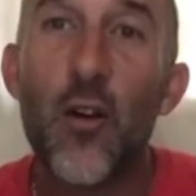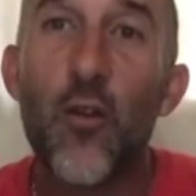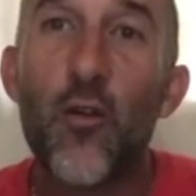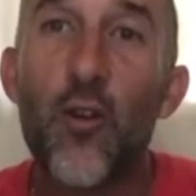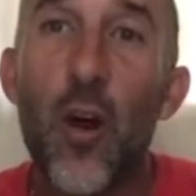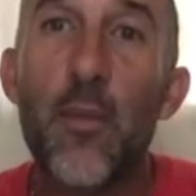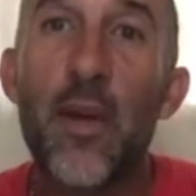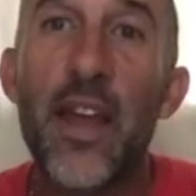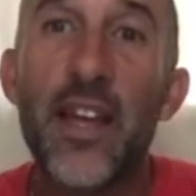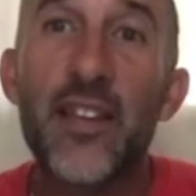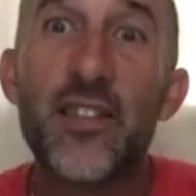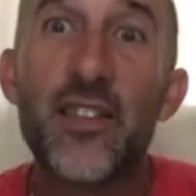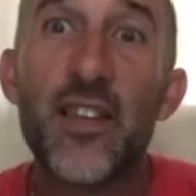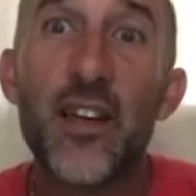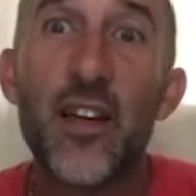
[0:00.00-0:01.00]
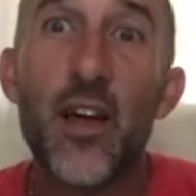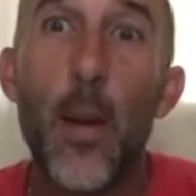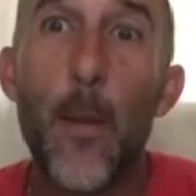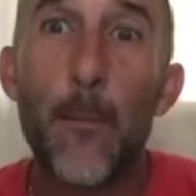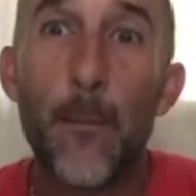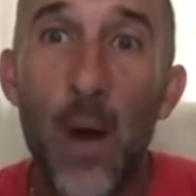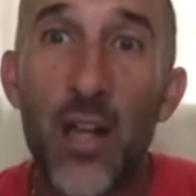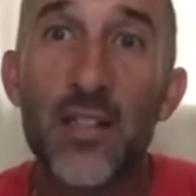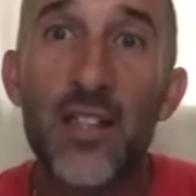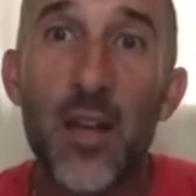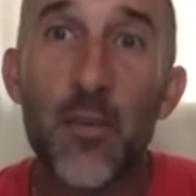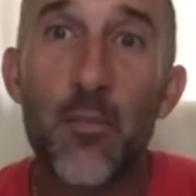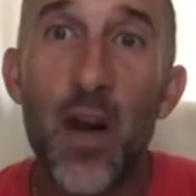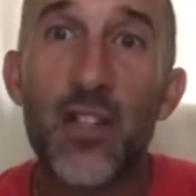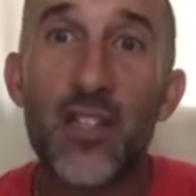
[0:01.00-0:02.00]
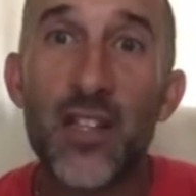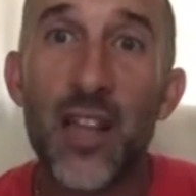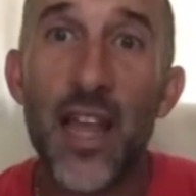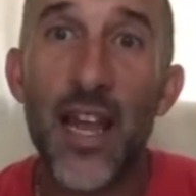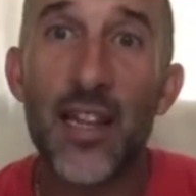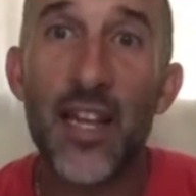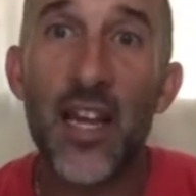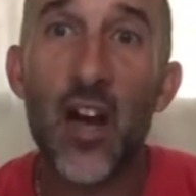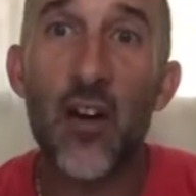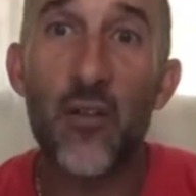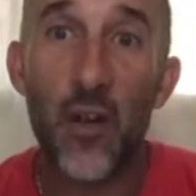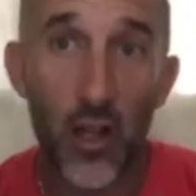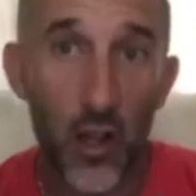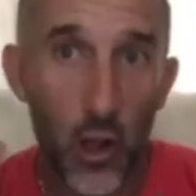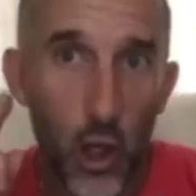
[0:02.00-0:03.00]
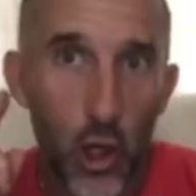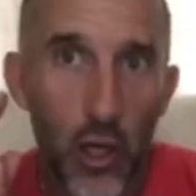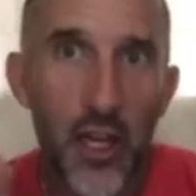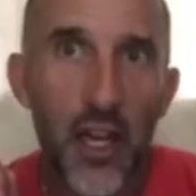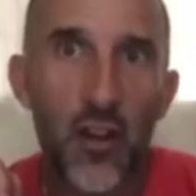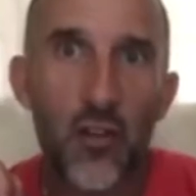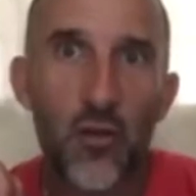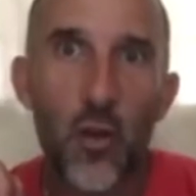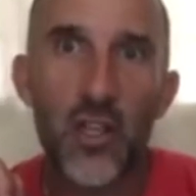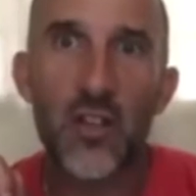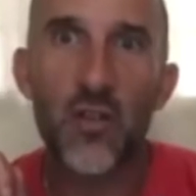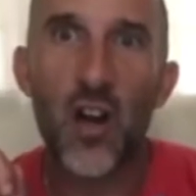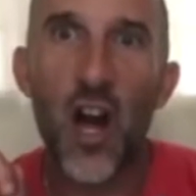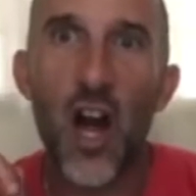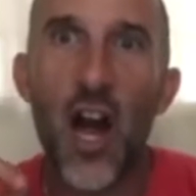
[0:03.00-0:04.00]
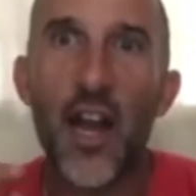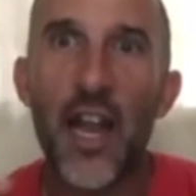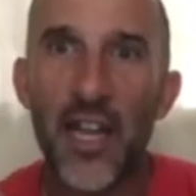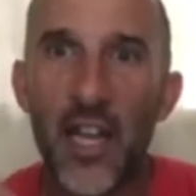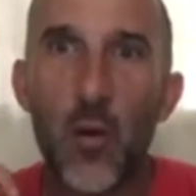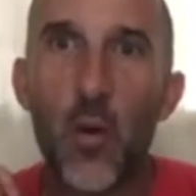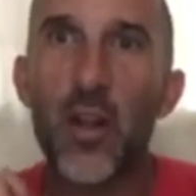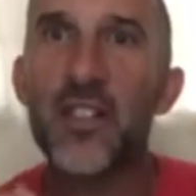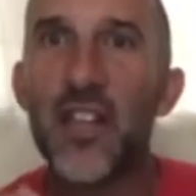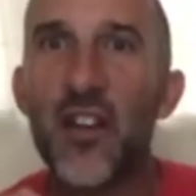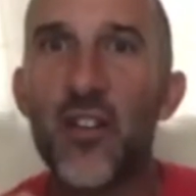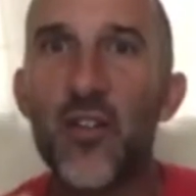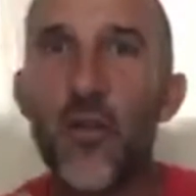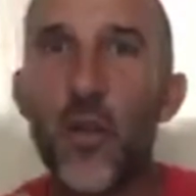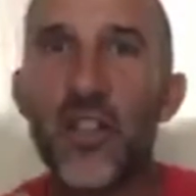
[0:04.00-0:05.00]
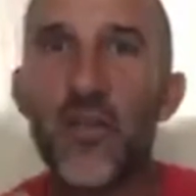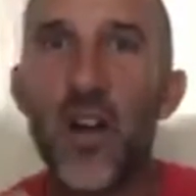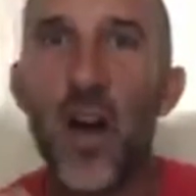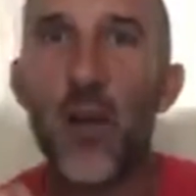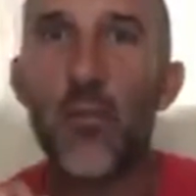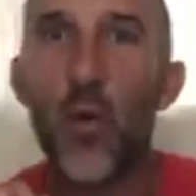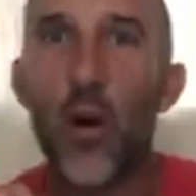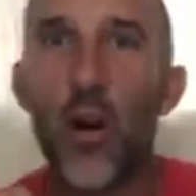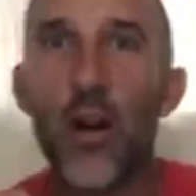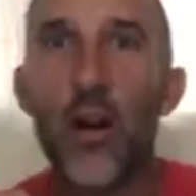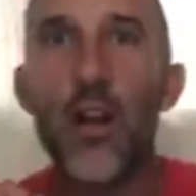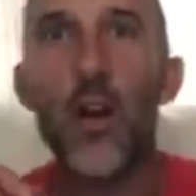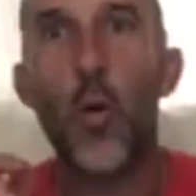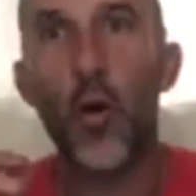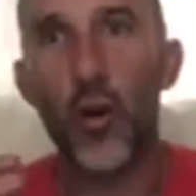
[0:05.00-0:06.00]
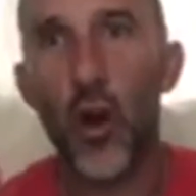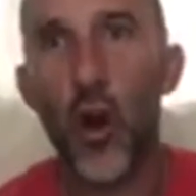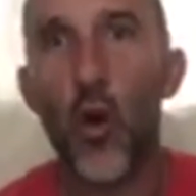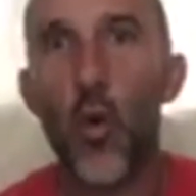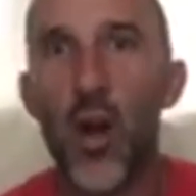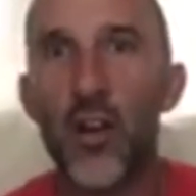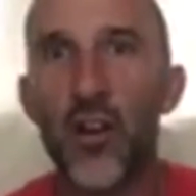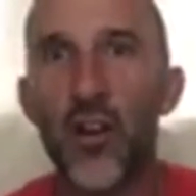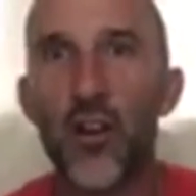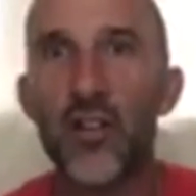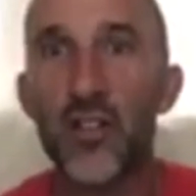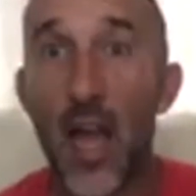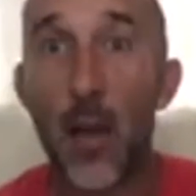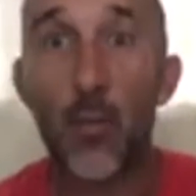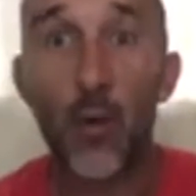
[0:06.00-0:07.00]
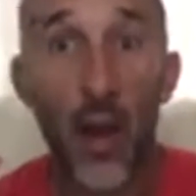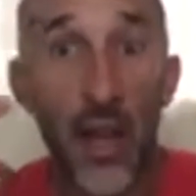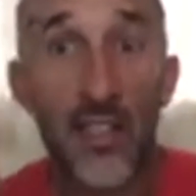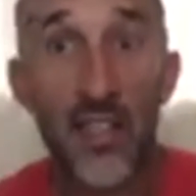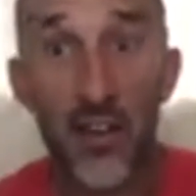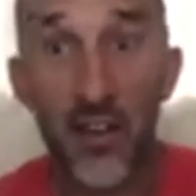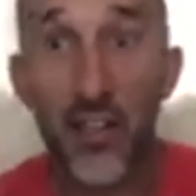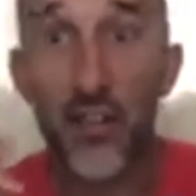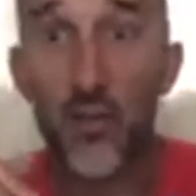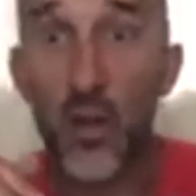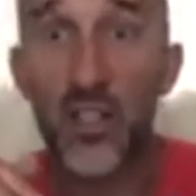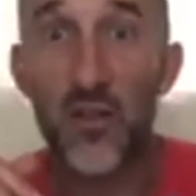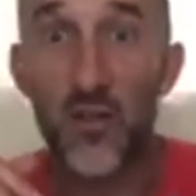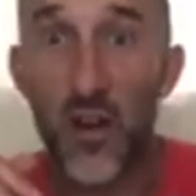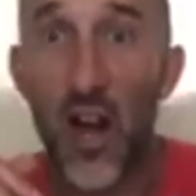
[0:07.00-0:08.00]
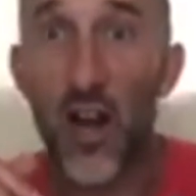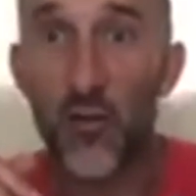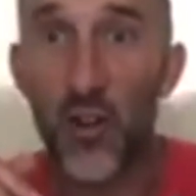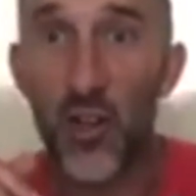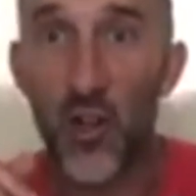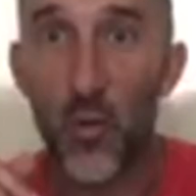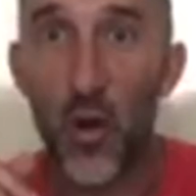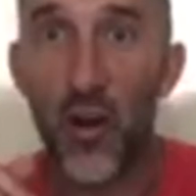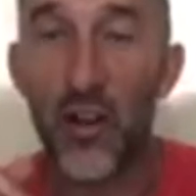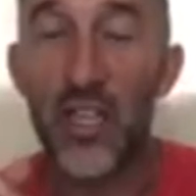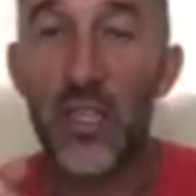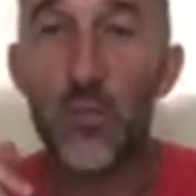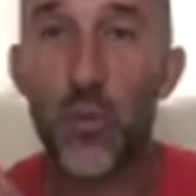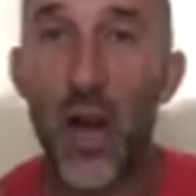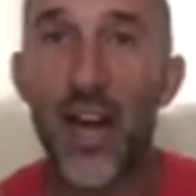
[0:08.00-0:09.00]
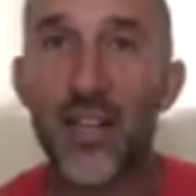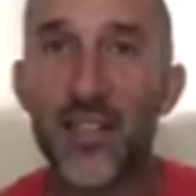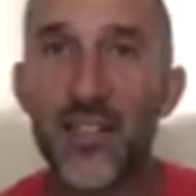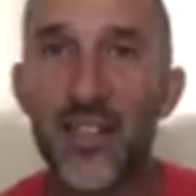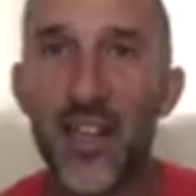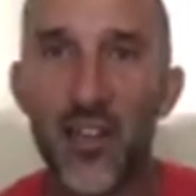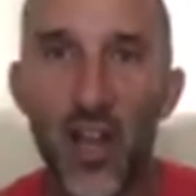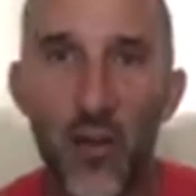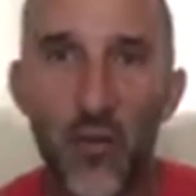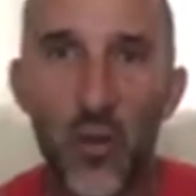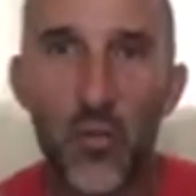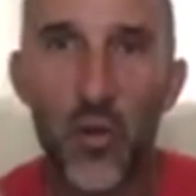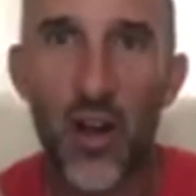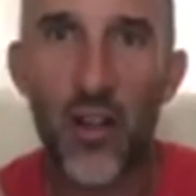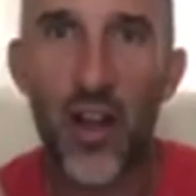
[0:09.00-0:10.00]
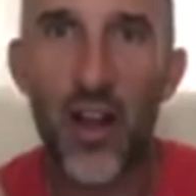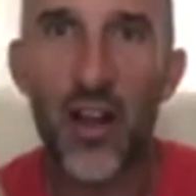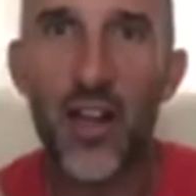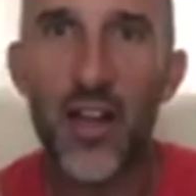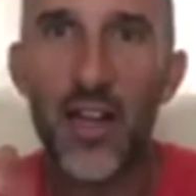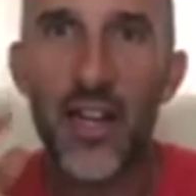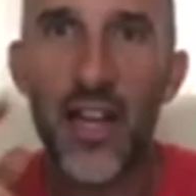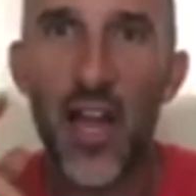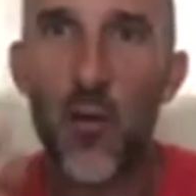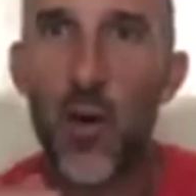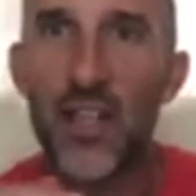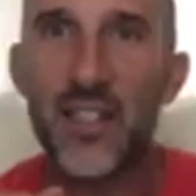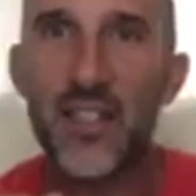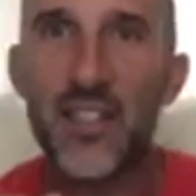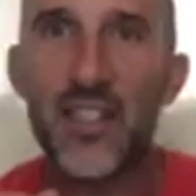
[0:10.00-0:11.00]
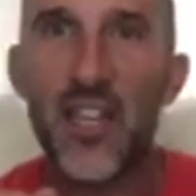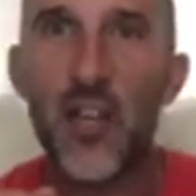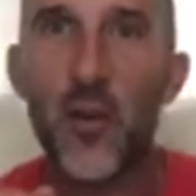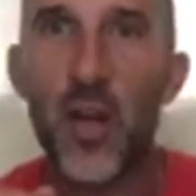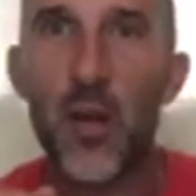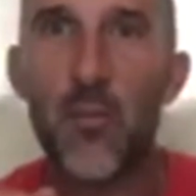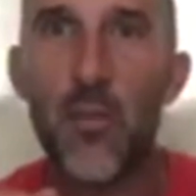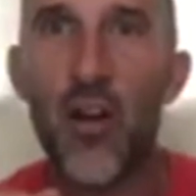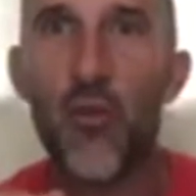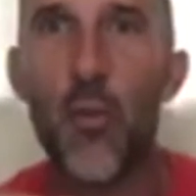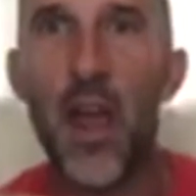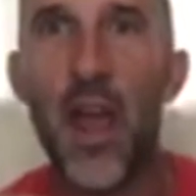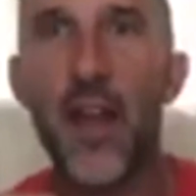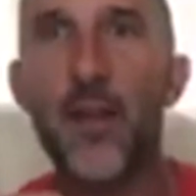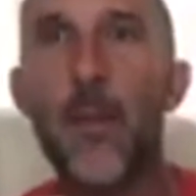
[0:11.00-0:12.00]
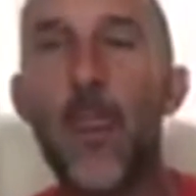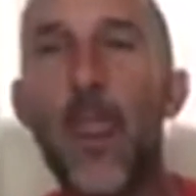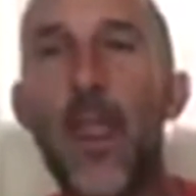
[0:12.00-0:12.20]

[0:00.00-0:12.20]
from his months and months lately of learning to hear the voice of God, and he wants to hear the voice of God more. Well, no wonder Samurai is hearing the voice of God really well. He's practicing. Love you, brother. Can't wait to see you in a month, man.